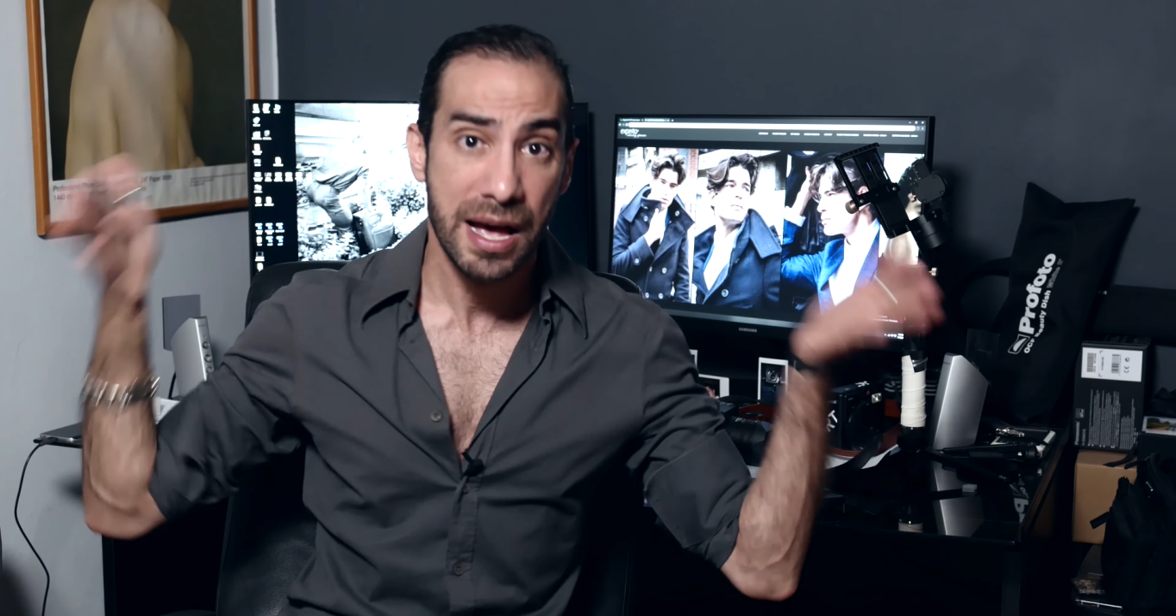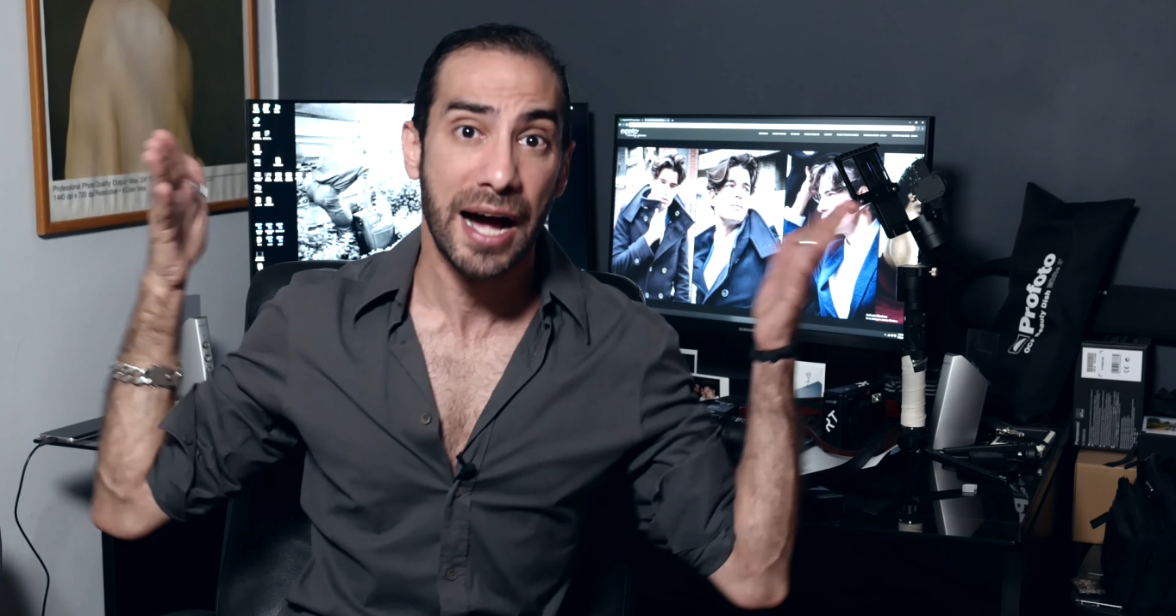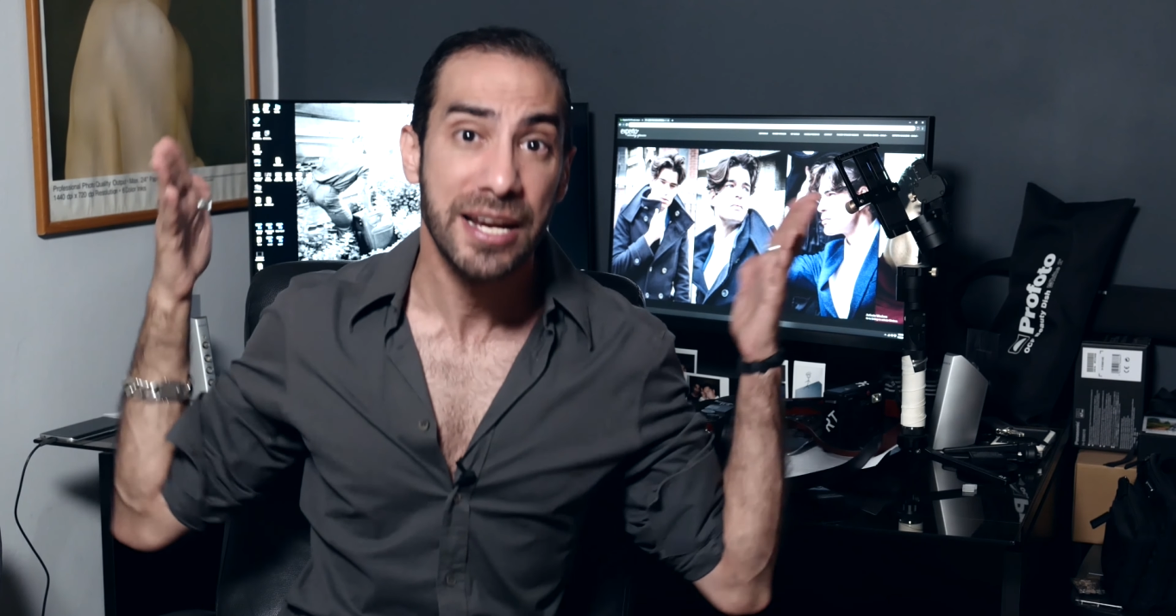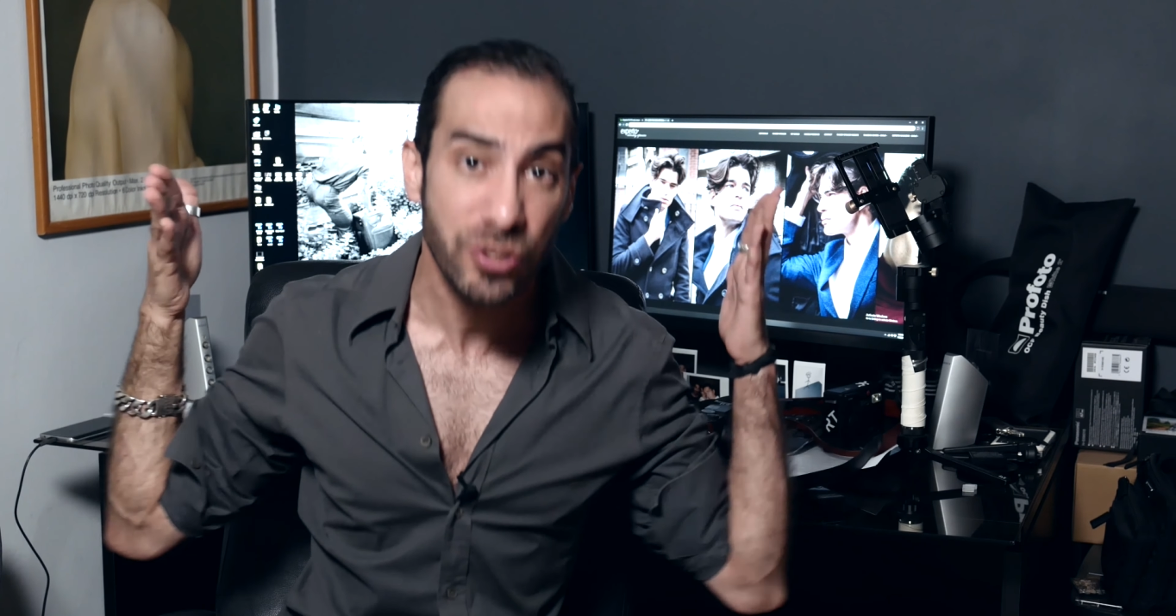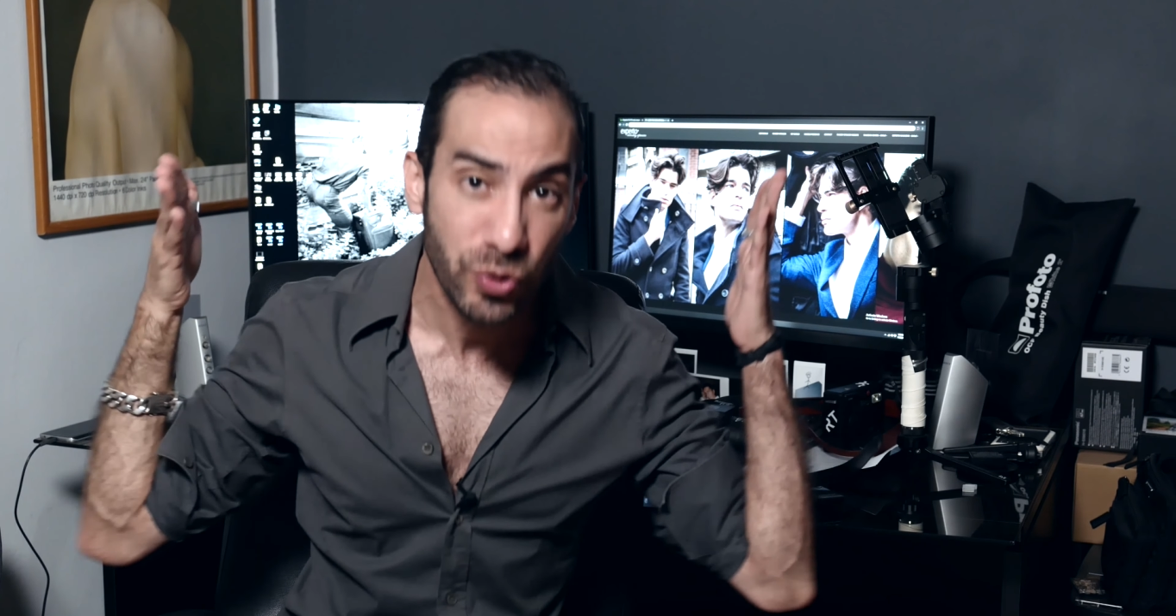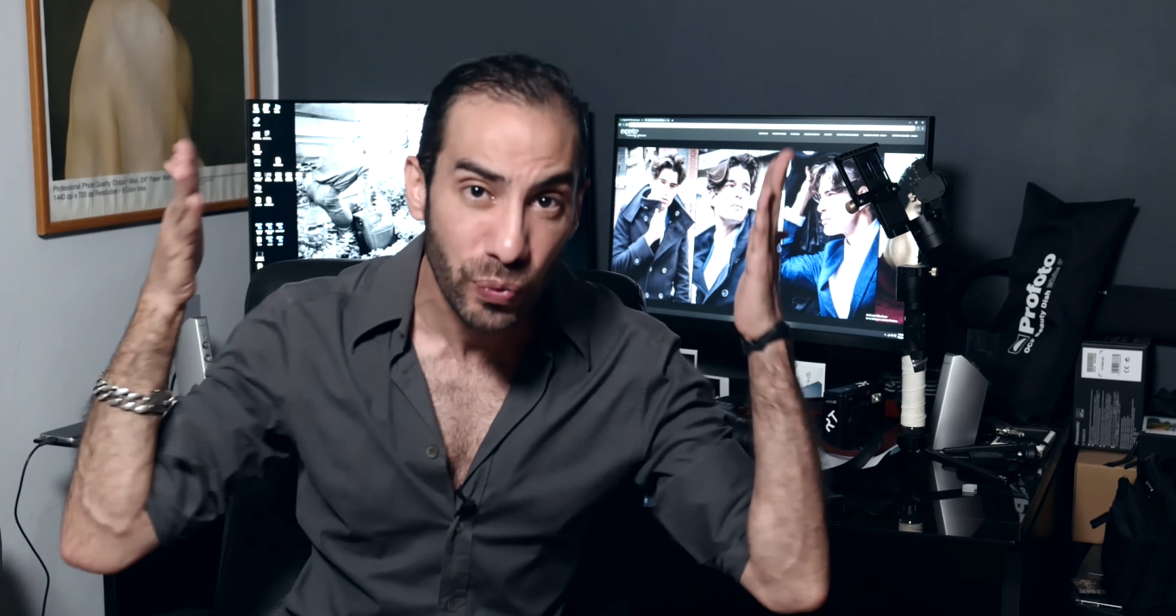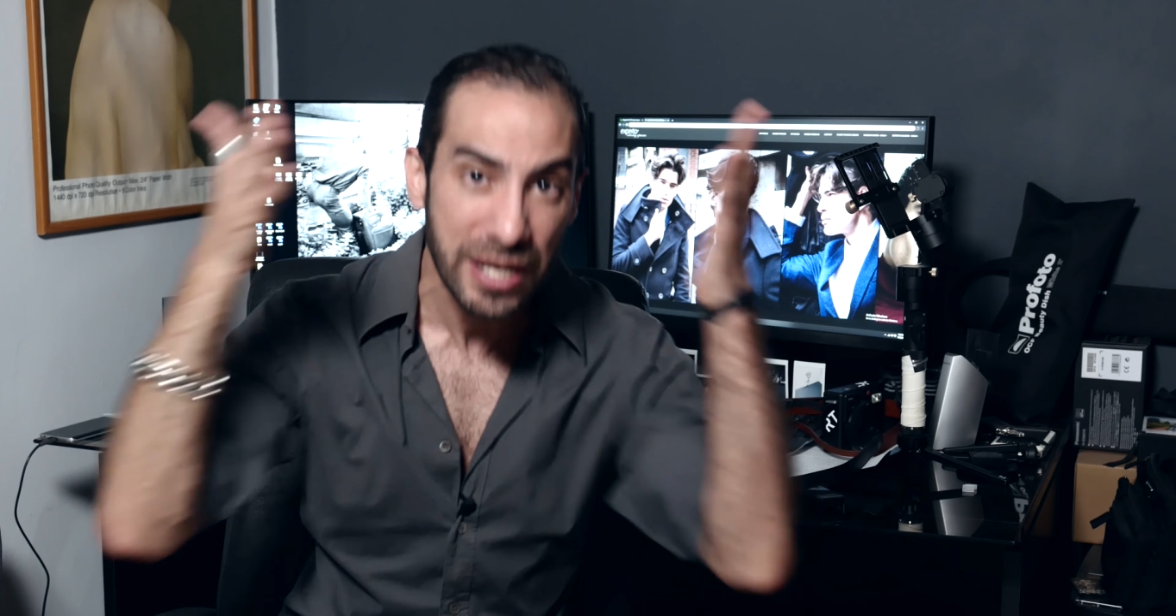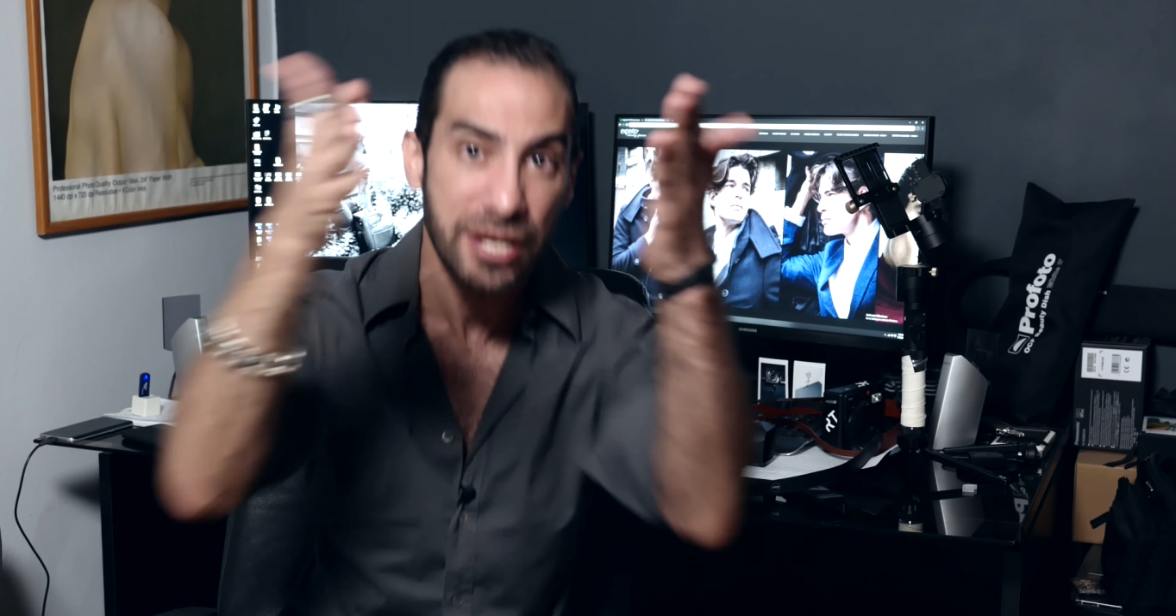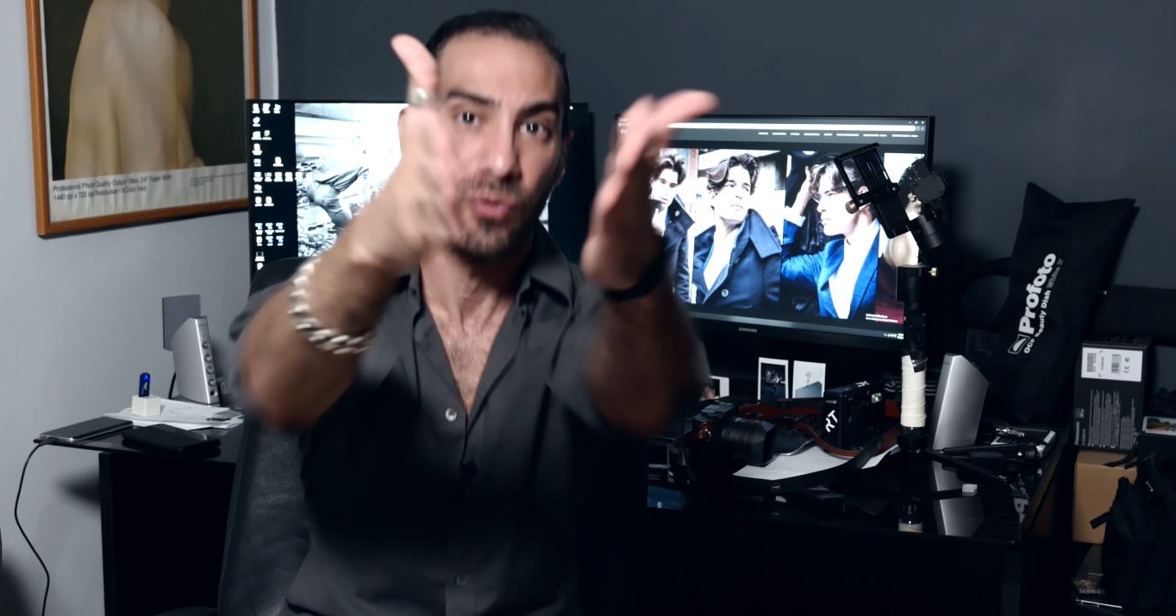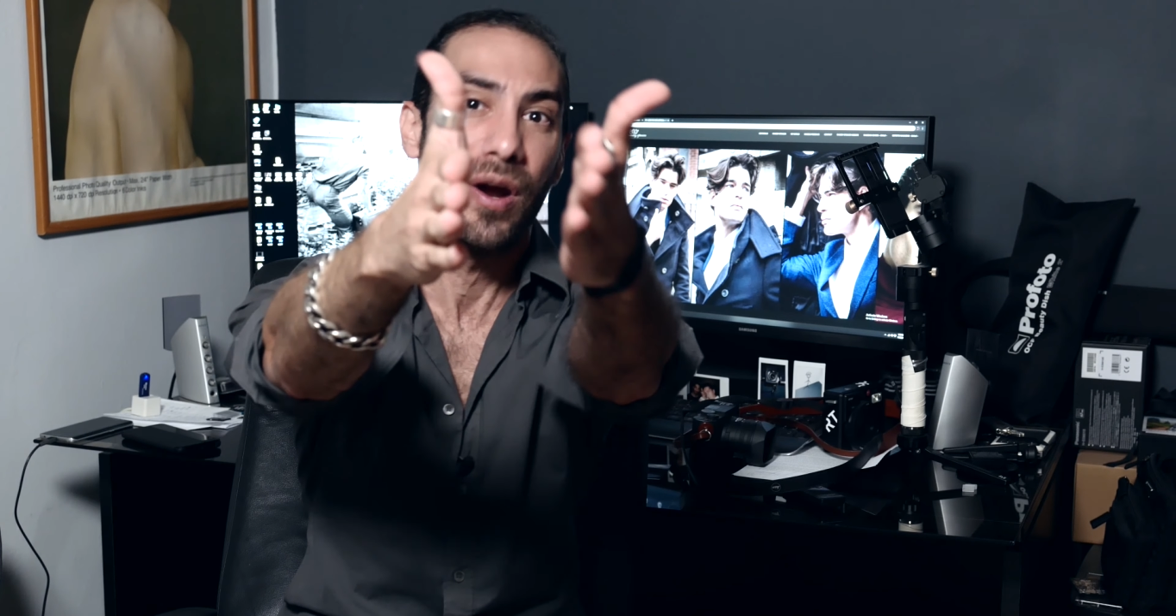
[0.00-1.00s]
I need to
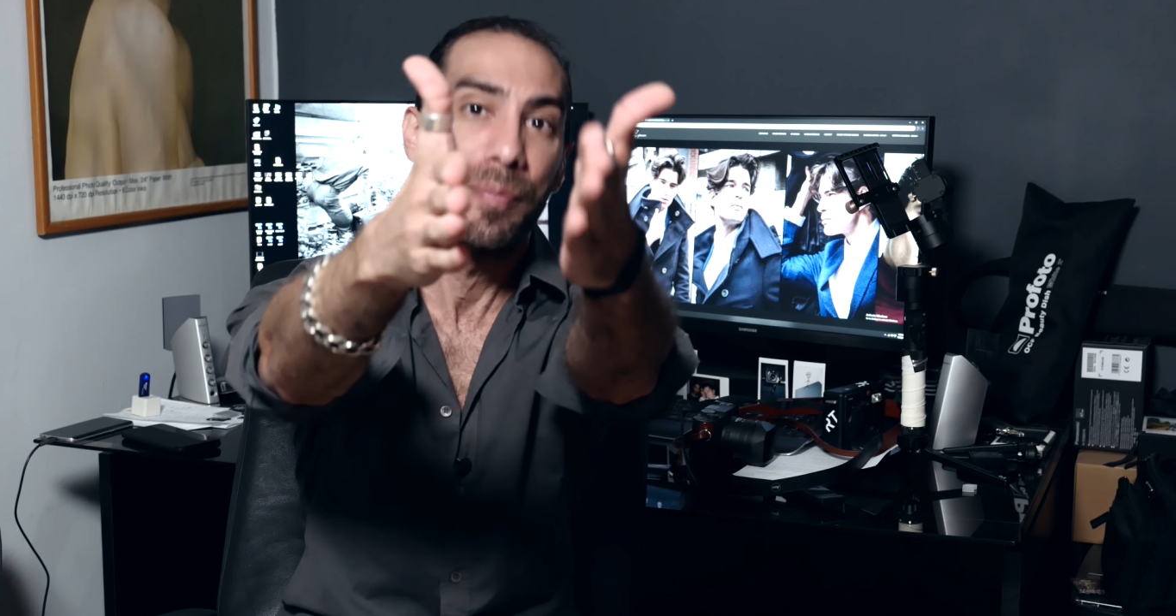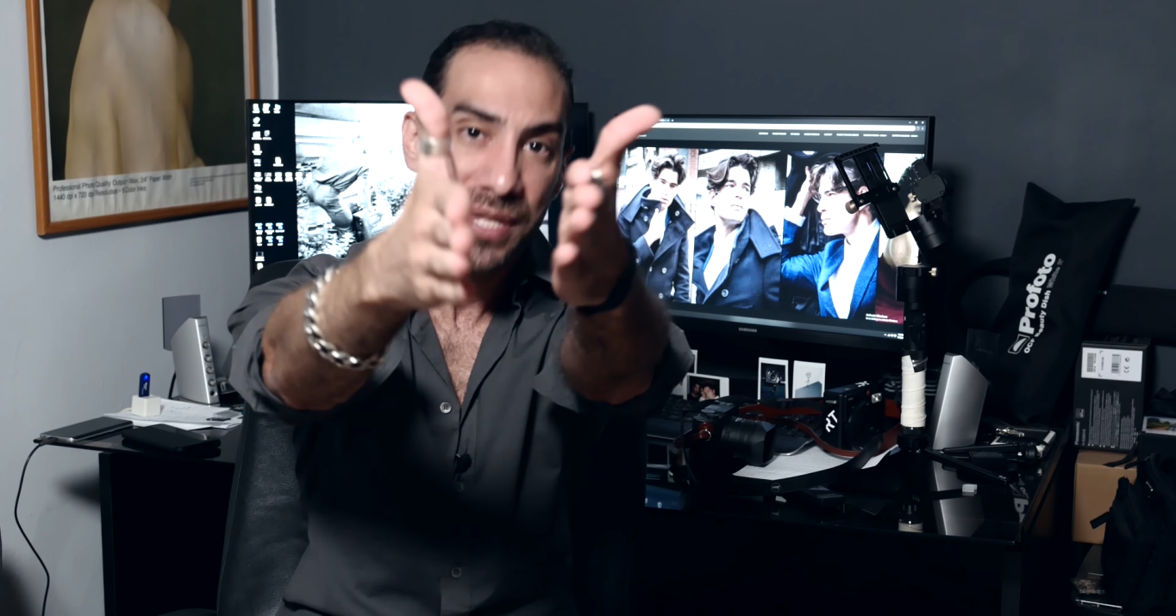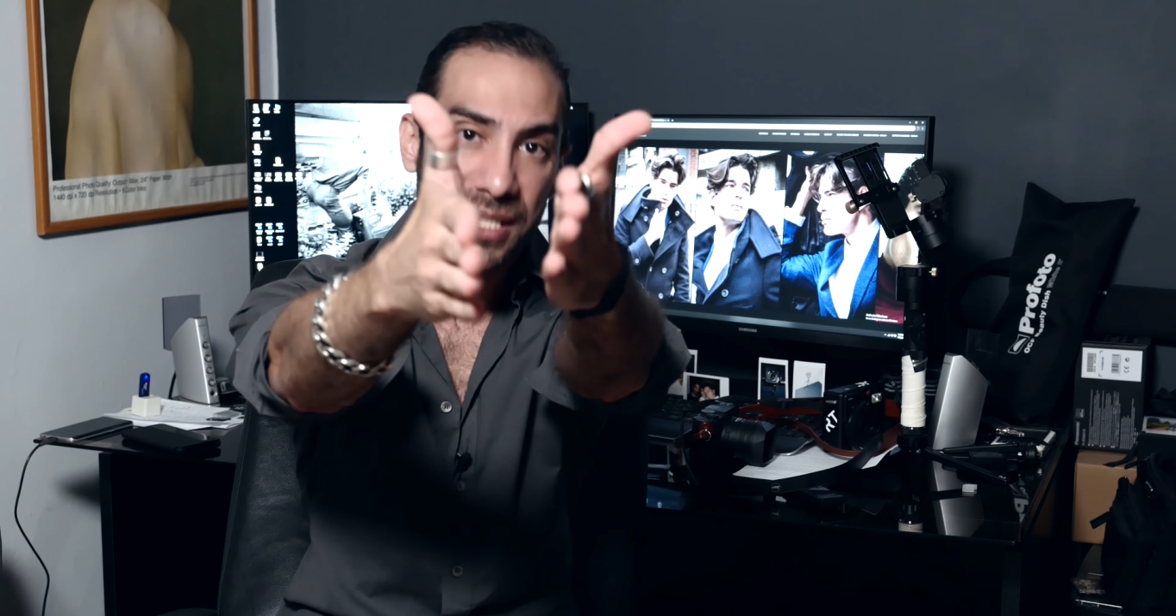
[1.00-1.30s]
really crop